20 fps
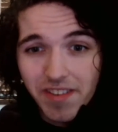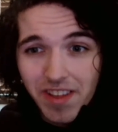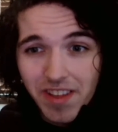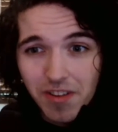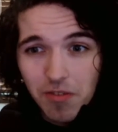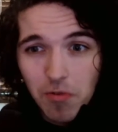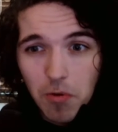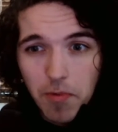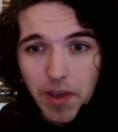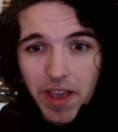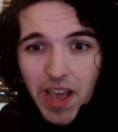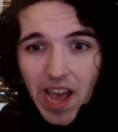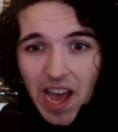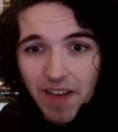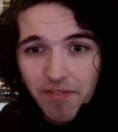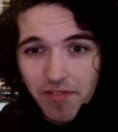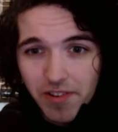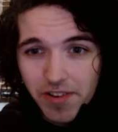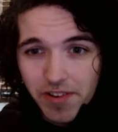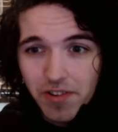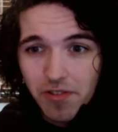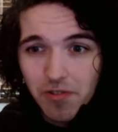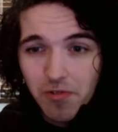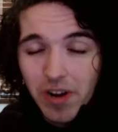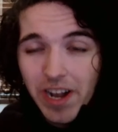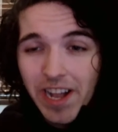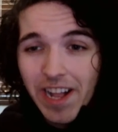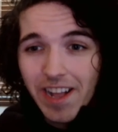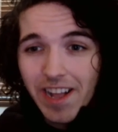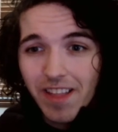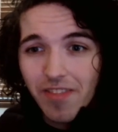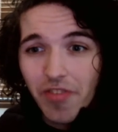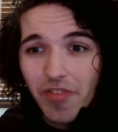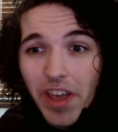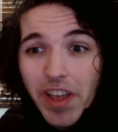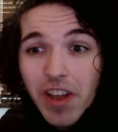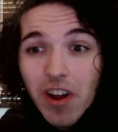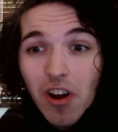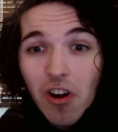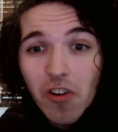That's what we have to do.
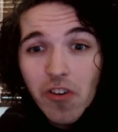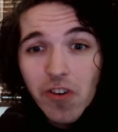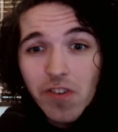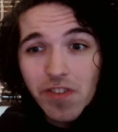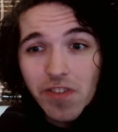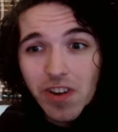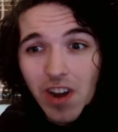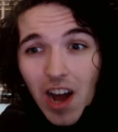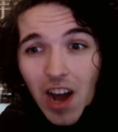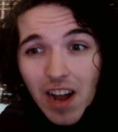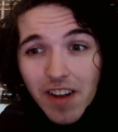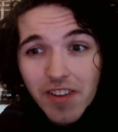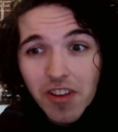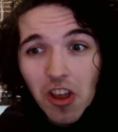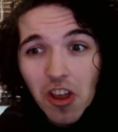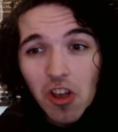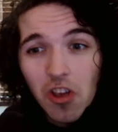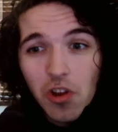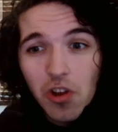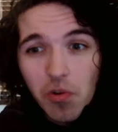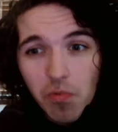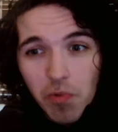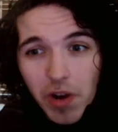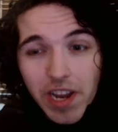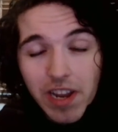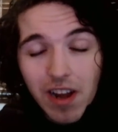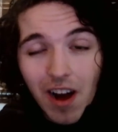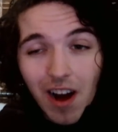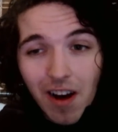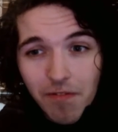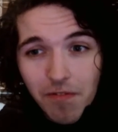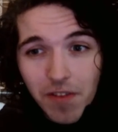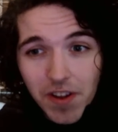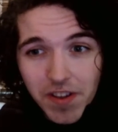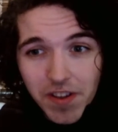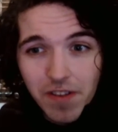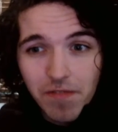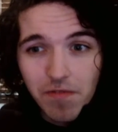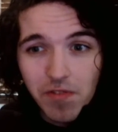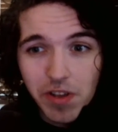They are not great
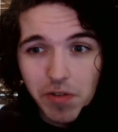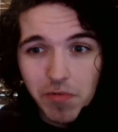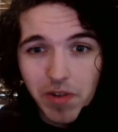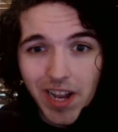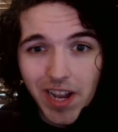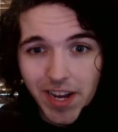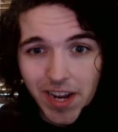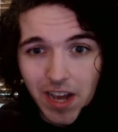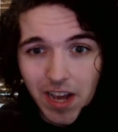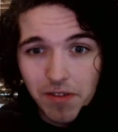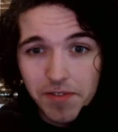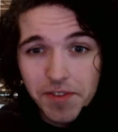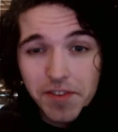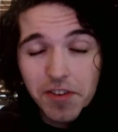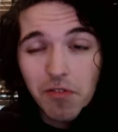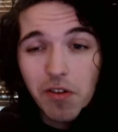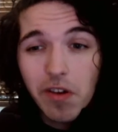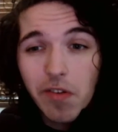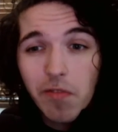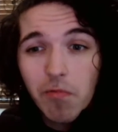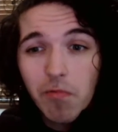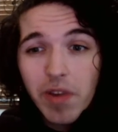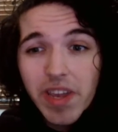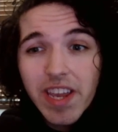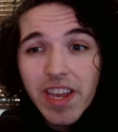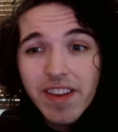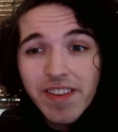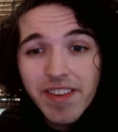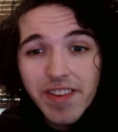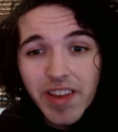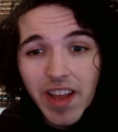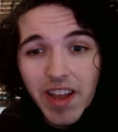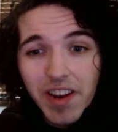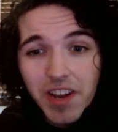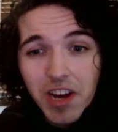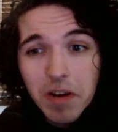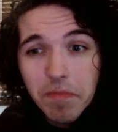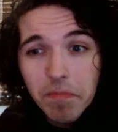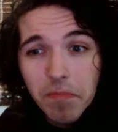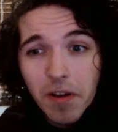offensively right now. So if we set
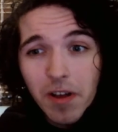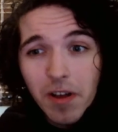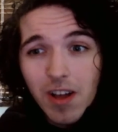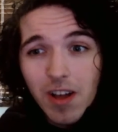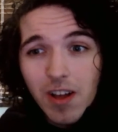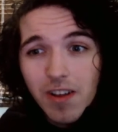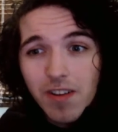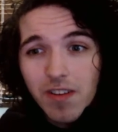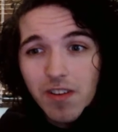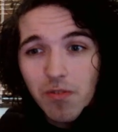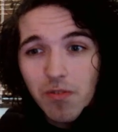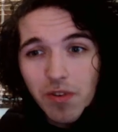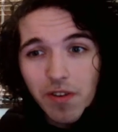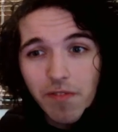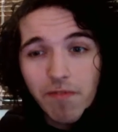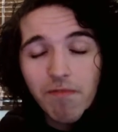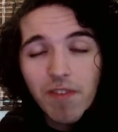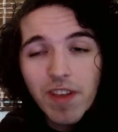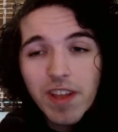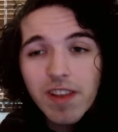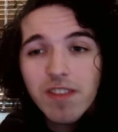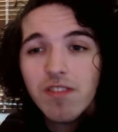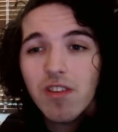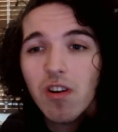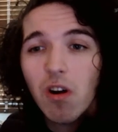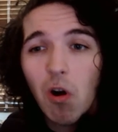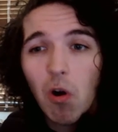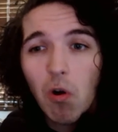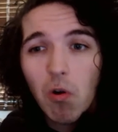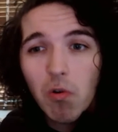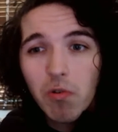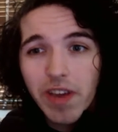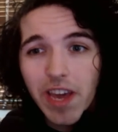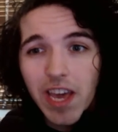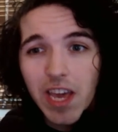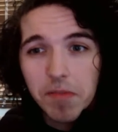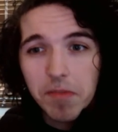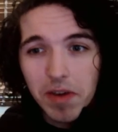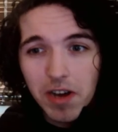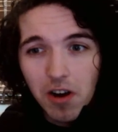up to defend the whole
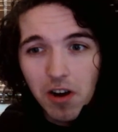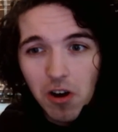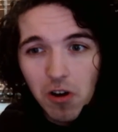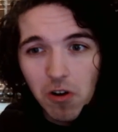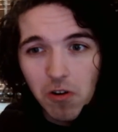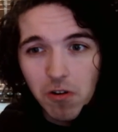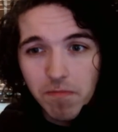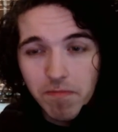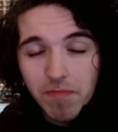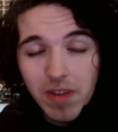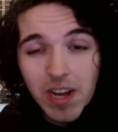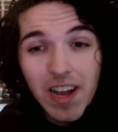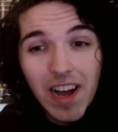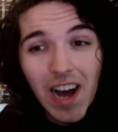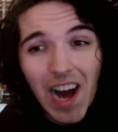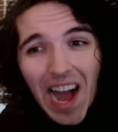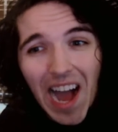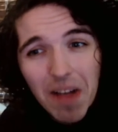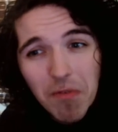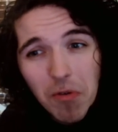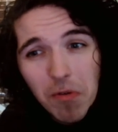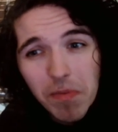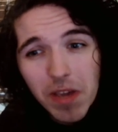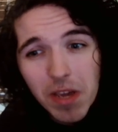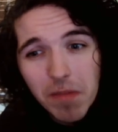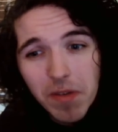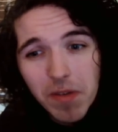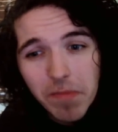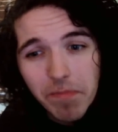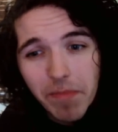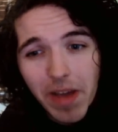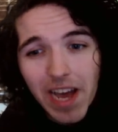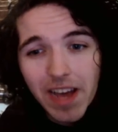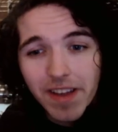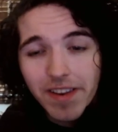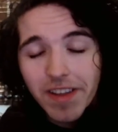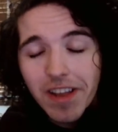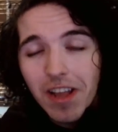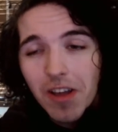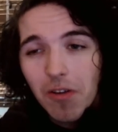game at home, I will be a bit
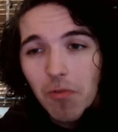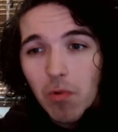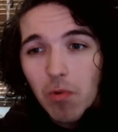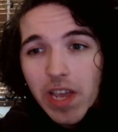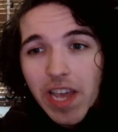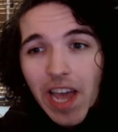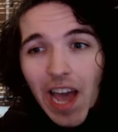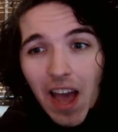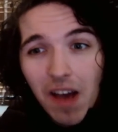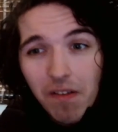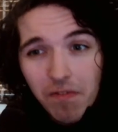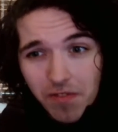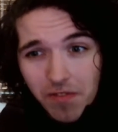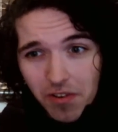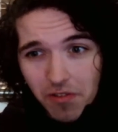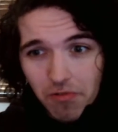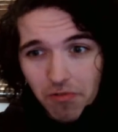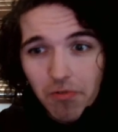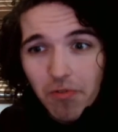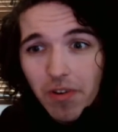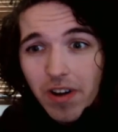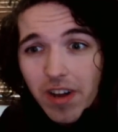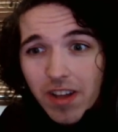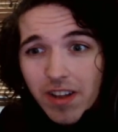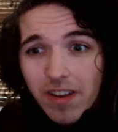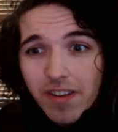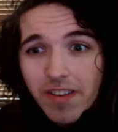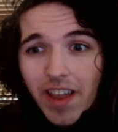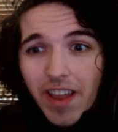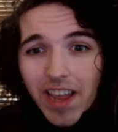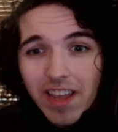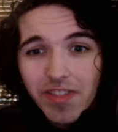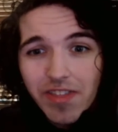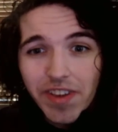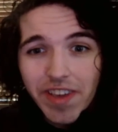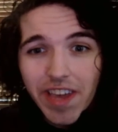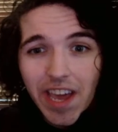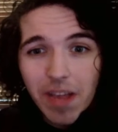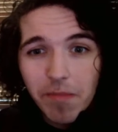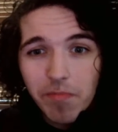mad. We have to take the
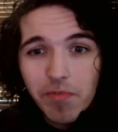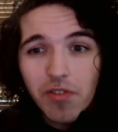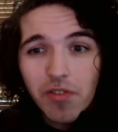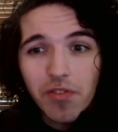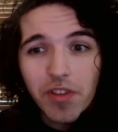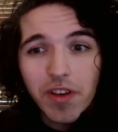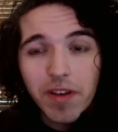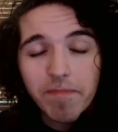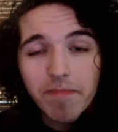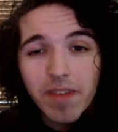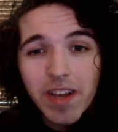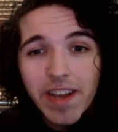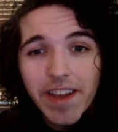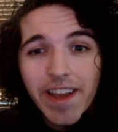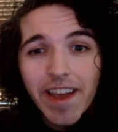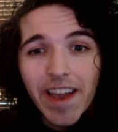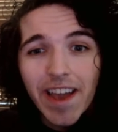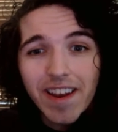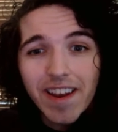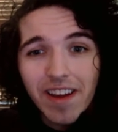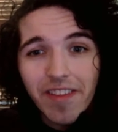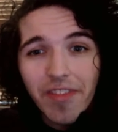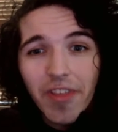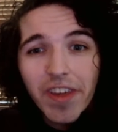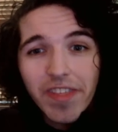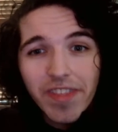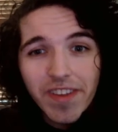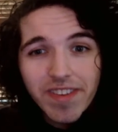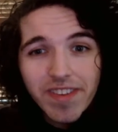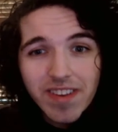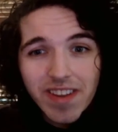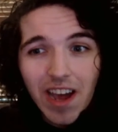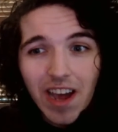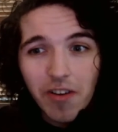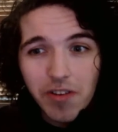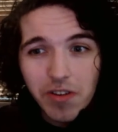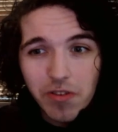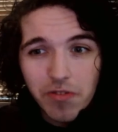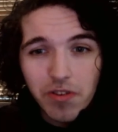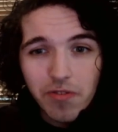game to them. And I think this is how
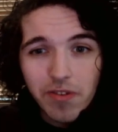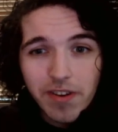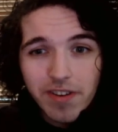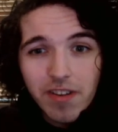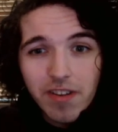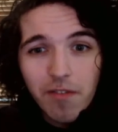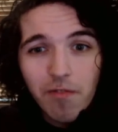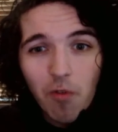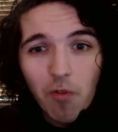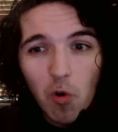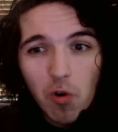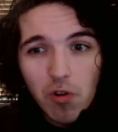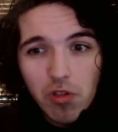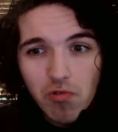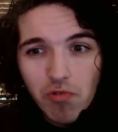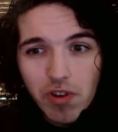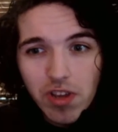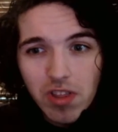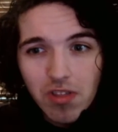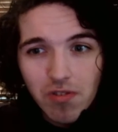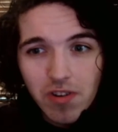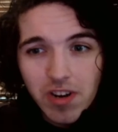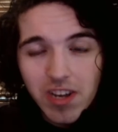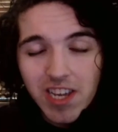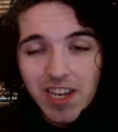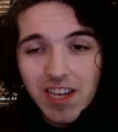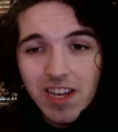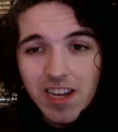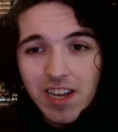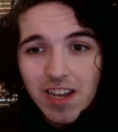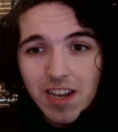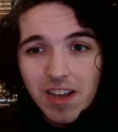you do it. 4-3-3.